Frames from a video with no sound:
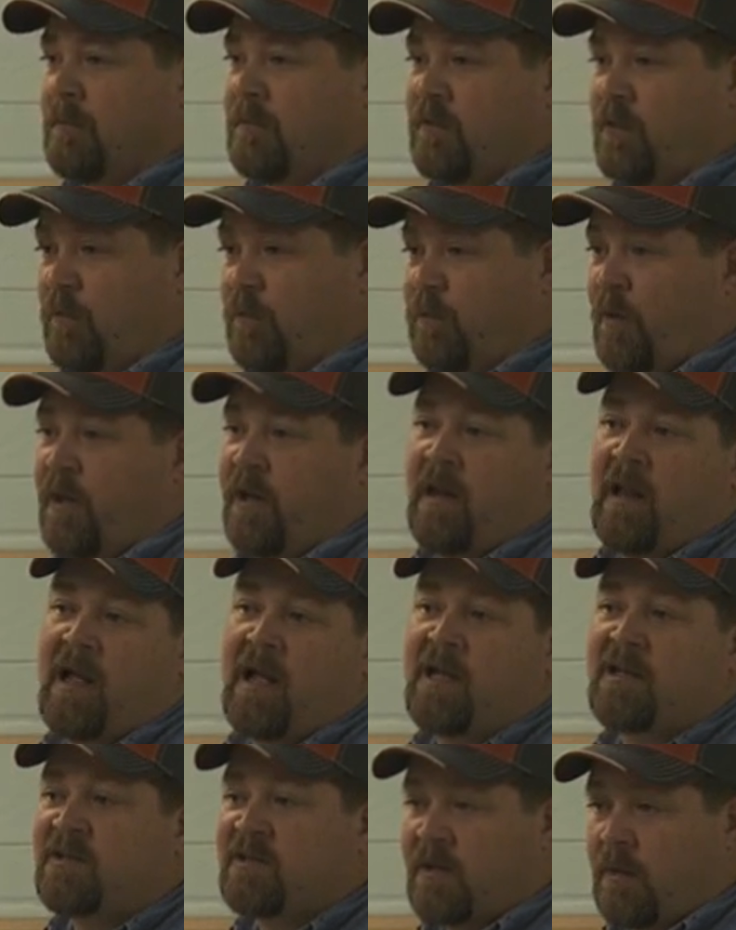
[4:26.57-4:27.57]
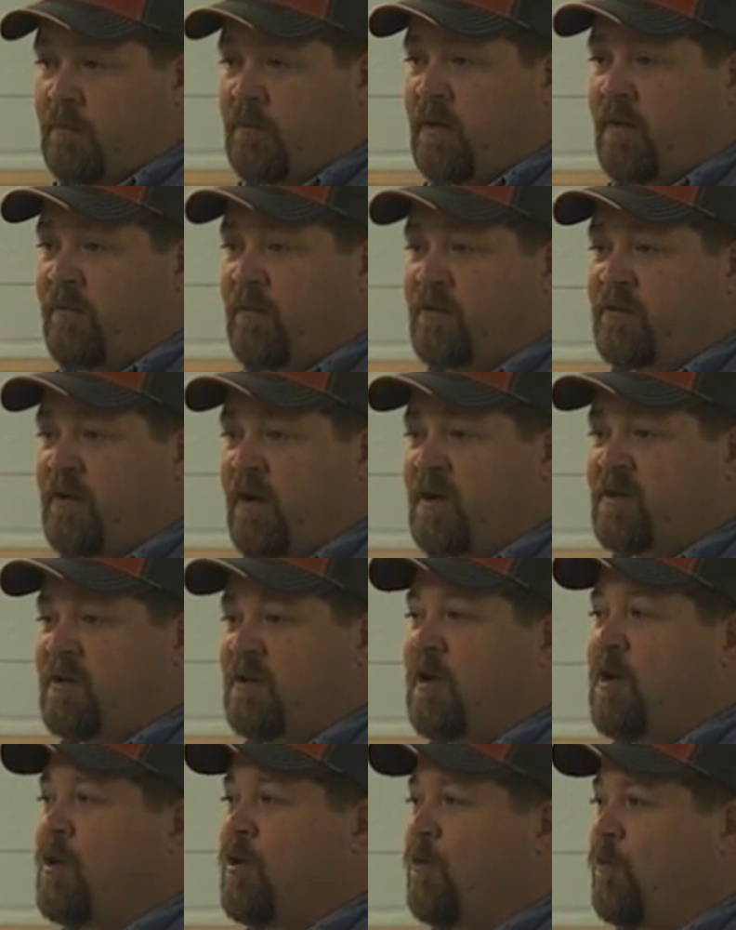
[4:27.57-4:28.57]
Two bloodlines, some different
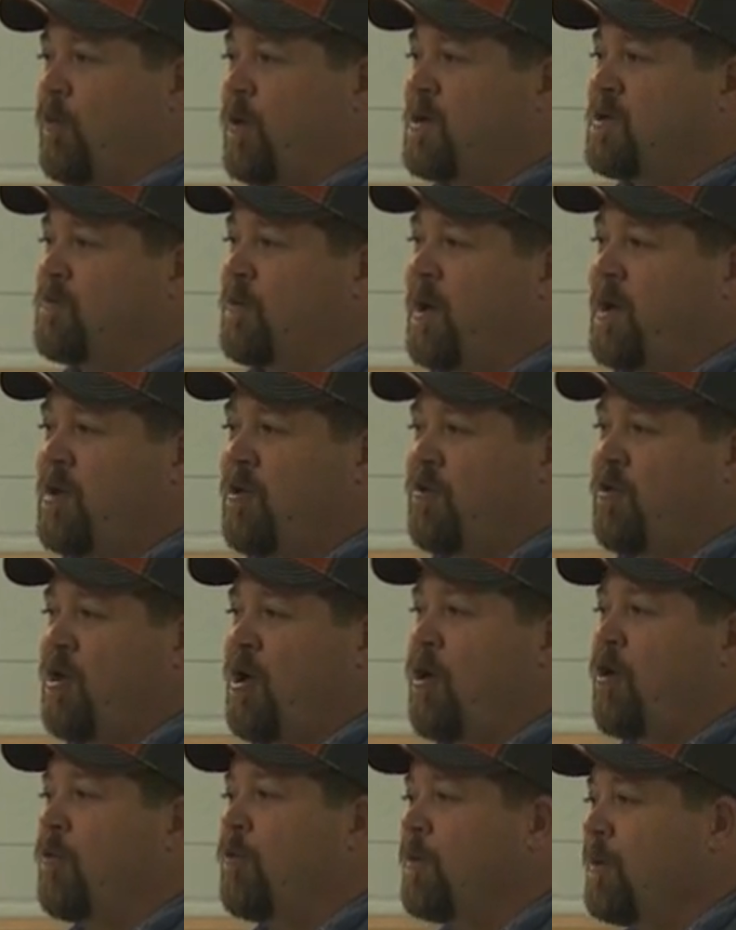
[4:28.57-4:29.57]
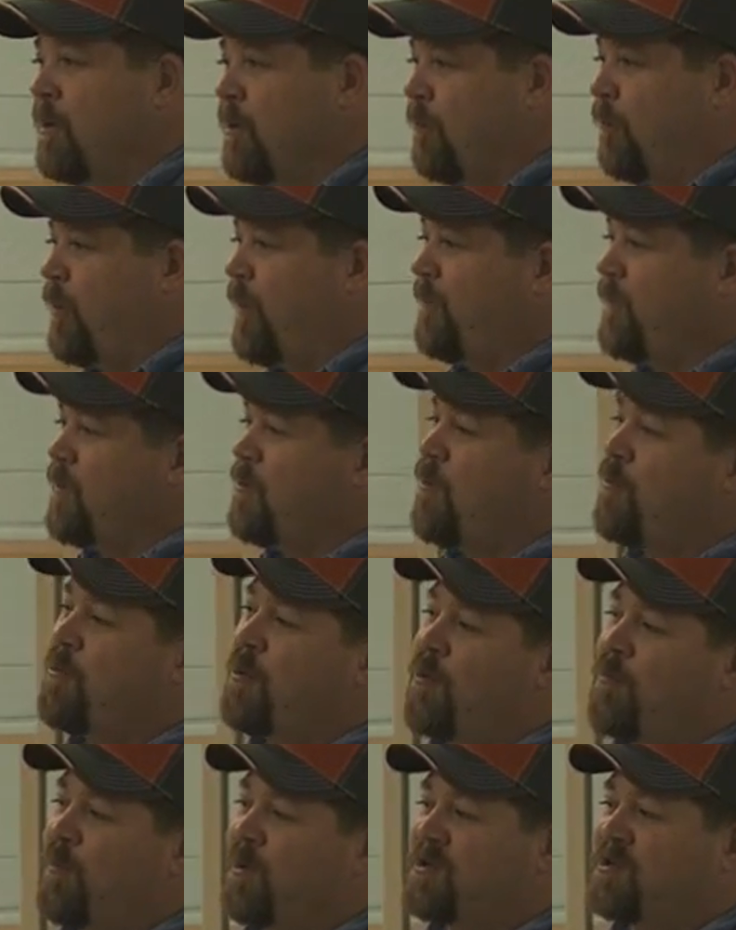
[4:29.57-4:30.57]
direction. Which way do you go? Well, if you don't
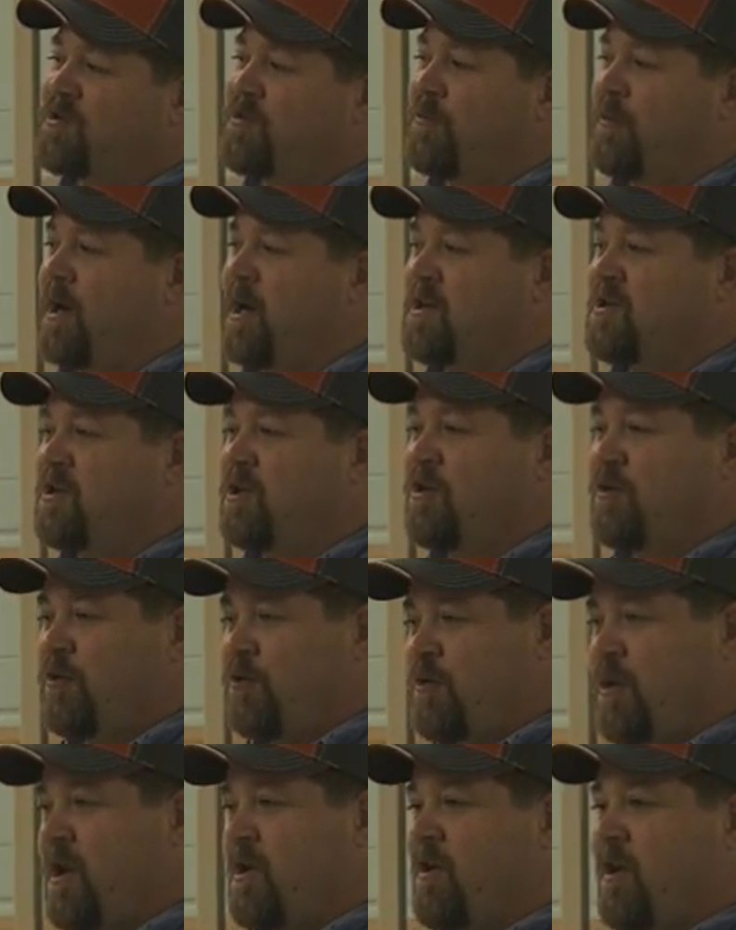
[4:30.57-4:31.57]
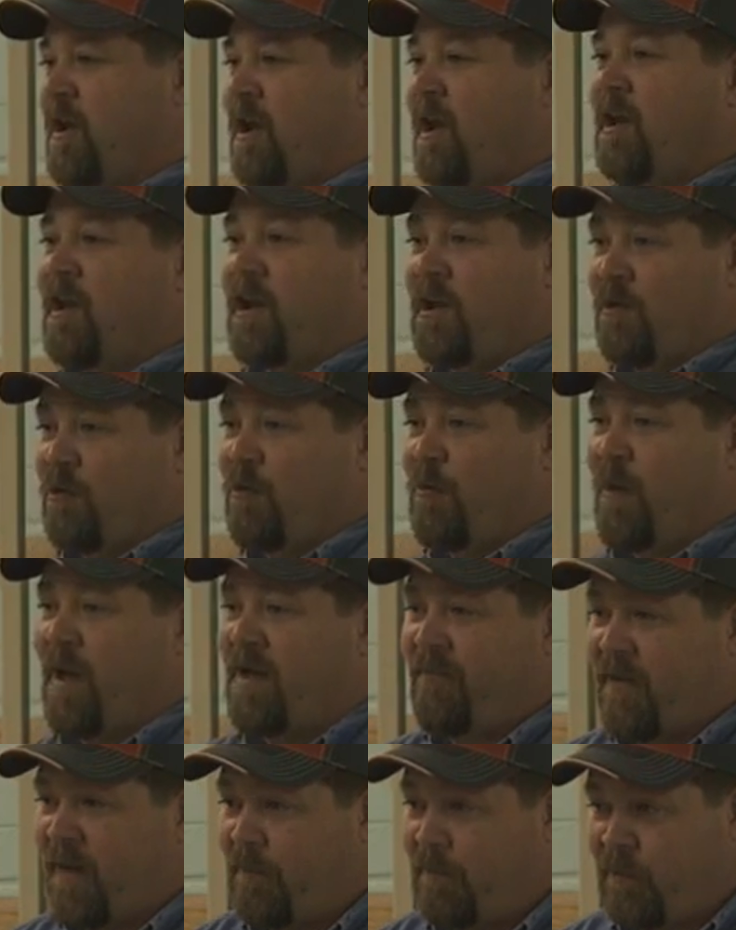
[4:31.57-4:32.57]
know which direction you need to head in, you don't
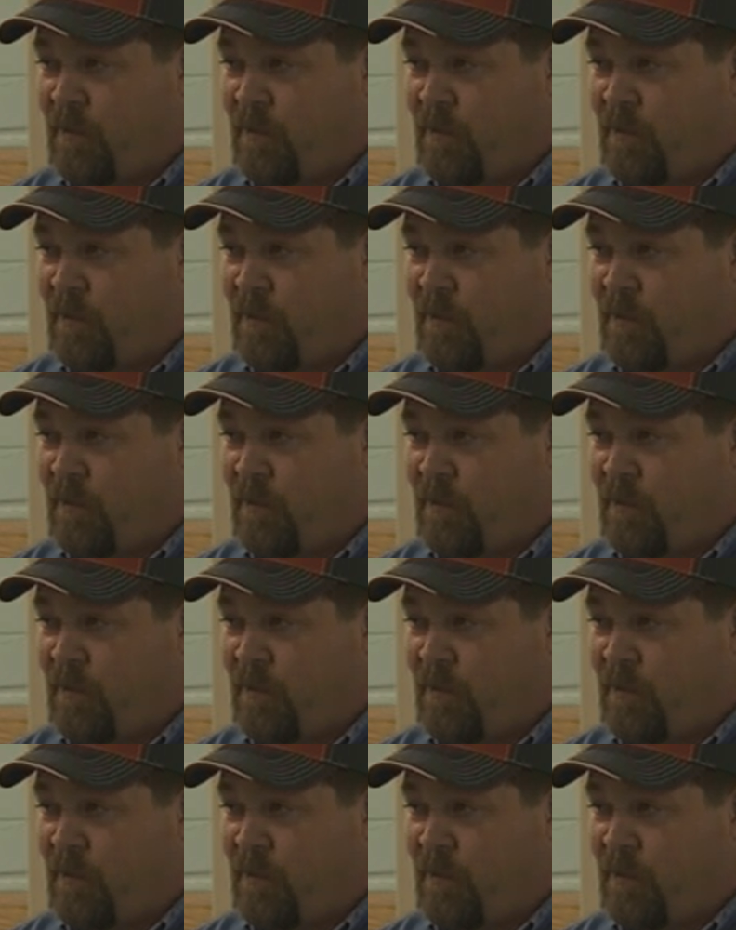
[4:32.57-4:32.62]
have that